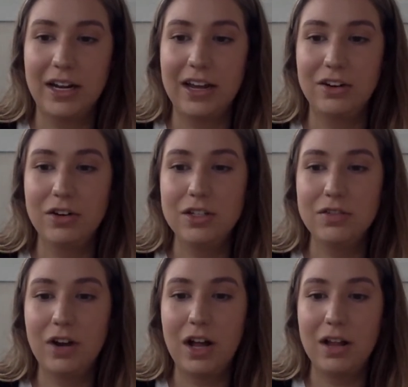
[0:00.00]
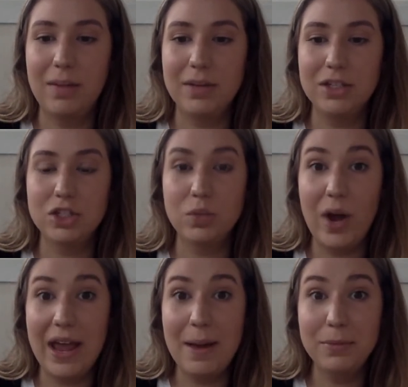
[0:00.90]
and Christopher Columbus
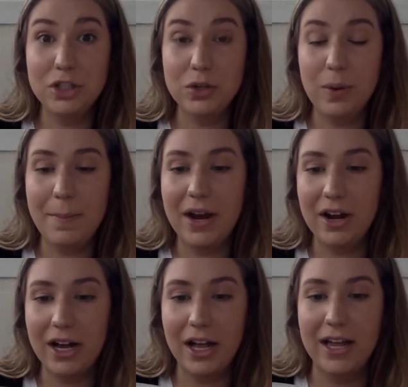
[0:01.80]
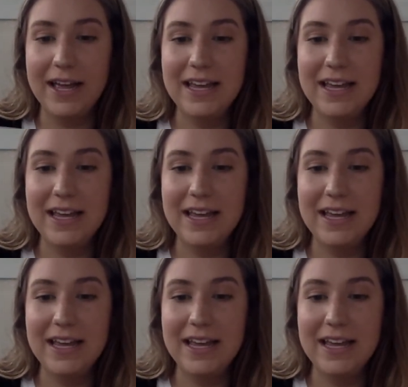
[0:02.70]
swam to America.